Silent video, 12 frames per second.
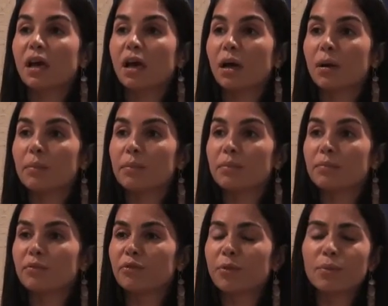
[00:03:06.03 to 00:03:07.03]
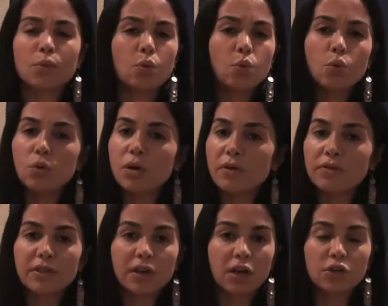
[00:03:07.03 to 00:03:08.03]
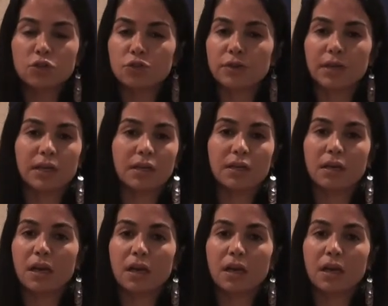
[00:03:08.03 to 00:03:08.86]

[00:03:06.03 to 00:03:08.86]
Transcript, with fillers: um, from all over the country and,